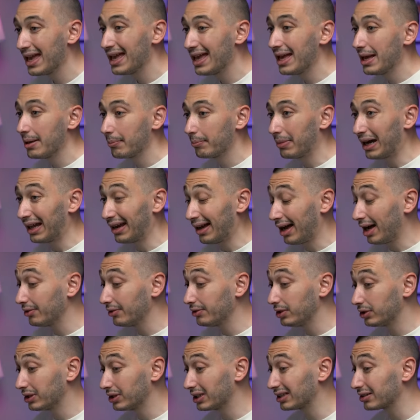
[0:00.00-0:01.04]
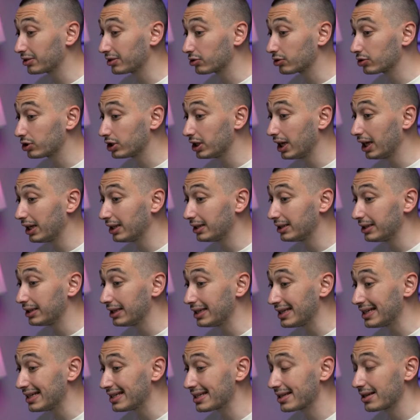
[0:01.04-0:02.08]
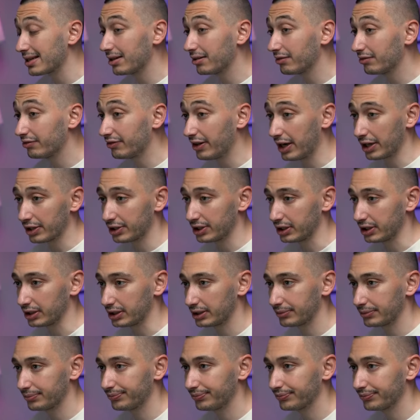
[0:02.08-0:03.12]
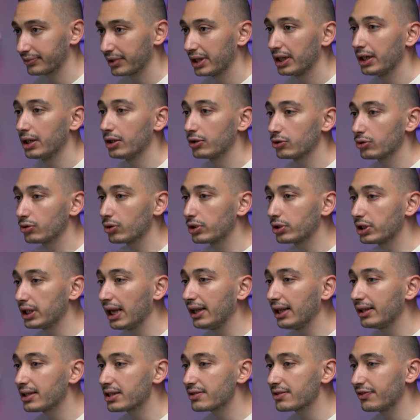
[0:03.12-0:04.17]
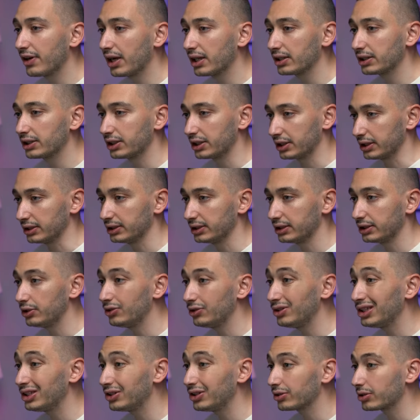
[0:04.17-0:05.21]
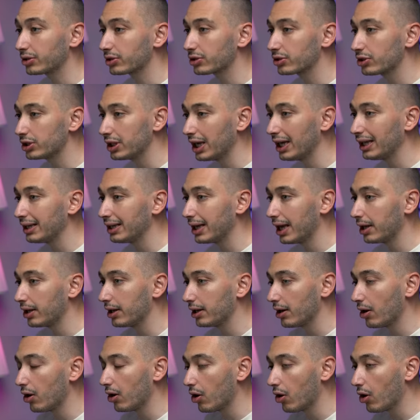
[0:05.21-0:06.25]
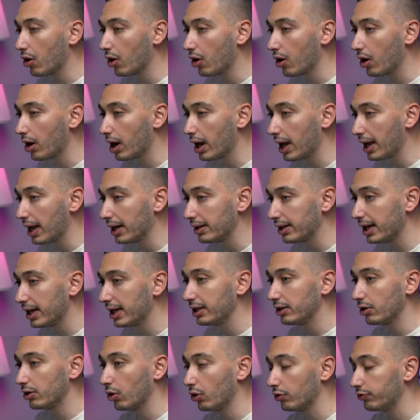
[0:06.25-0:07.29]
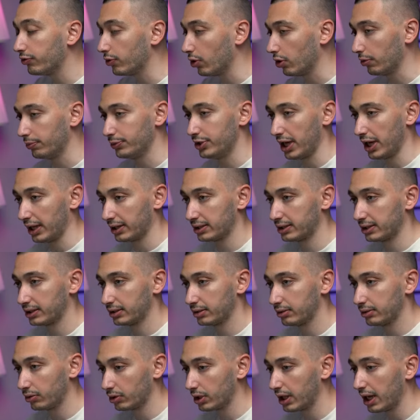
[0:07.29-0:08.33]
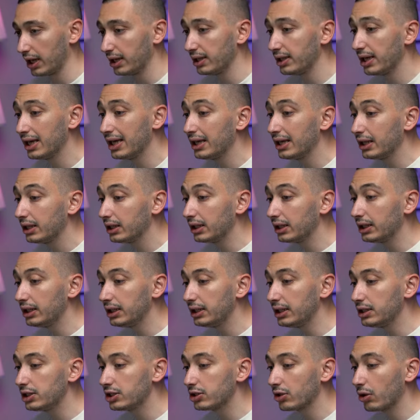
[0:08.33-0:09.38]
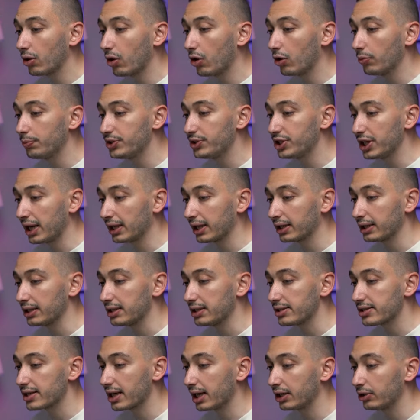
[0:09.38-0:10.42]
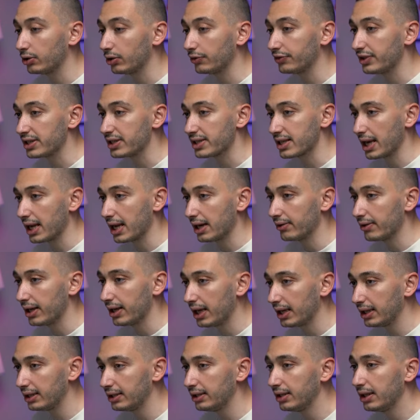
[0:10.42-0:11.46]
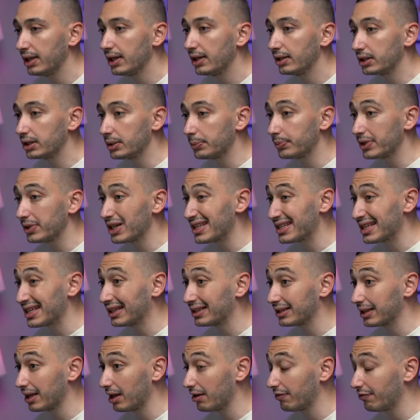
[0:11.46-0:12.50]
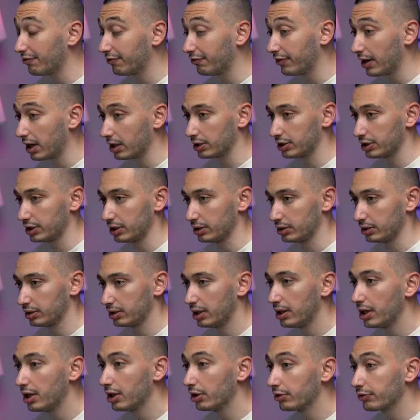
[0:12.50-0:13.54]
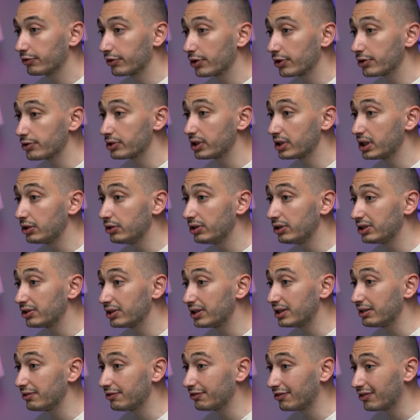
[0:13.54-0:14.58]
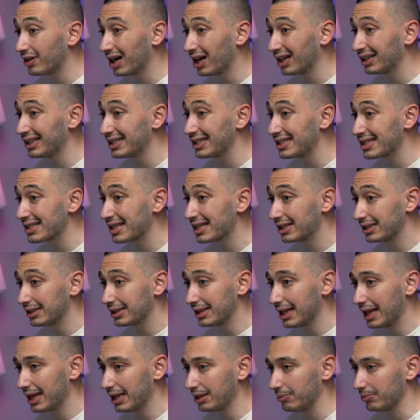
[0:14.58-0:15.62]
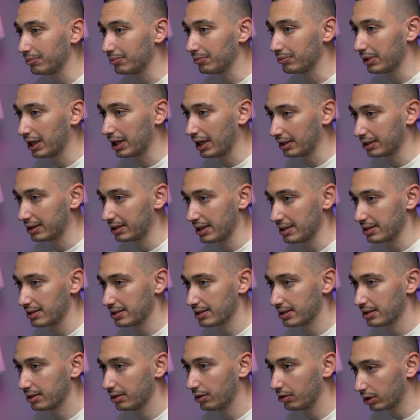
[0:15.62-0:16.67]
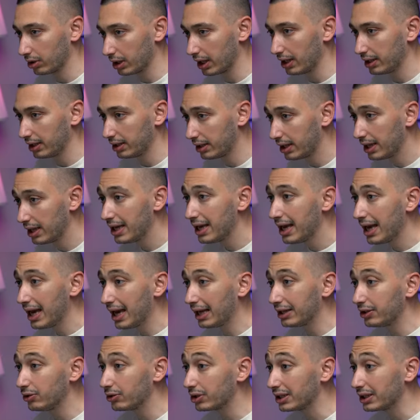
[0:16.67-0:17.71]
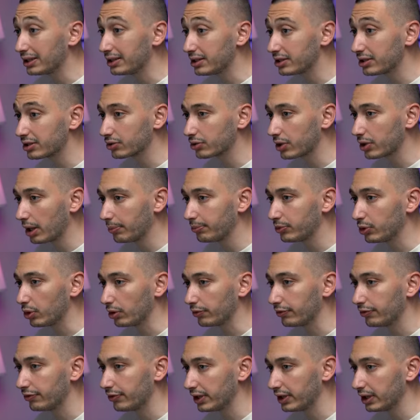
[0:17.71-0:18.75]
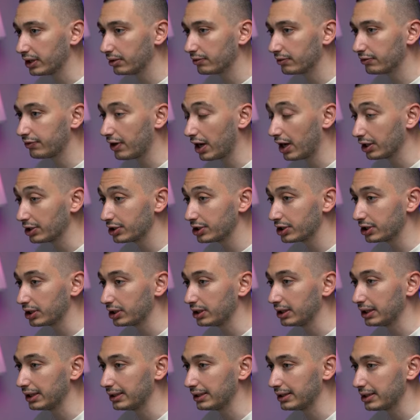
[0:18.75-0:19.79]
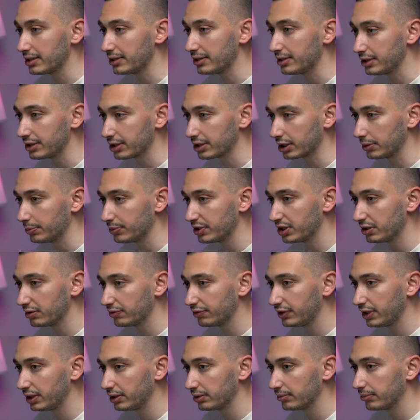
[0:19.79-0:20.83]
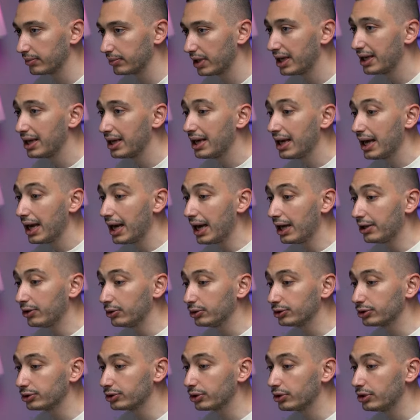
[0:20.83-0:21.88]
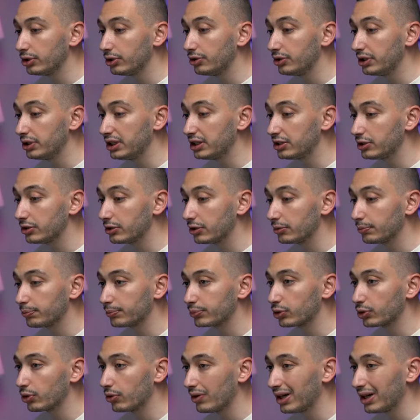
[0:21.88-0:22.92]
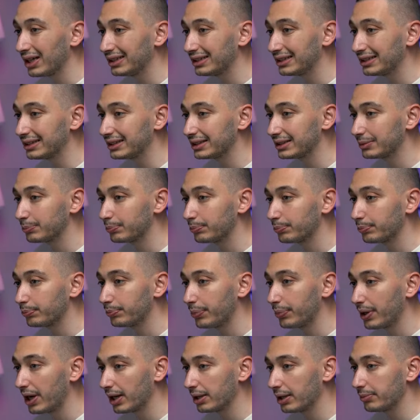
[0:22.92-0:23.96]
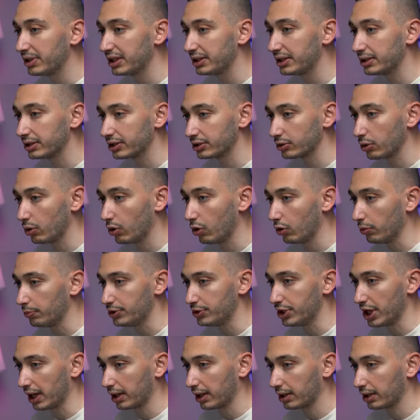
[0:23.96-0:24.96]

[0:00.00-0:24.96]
but how you can create these functions? To create these functions, you need to create an array of objects. Okay, each object inside of this array represent a function. First, you need to define its name like this. Okay, and you can describe your function in this description field, and also you need to provide this parameters object,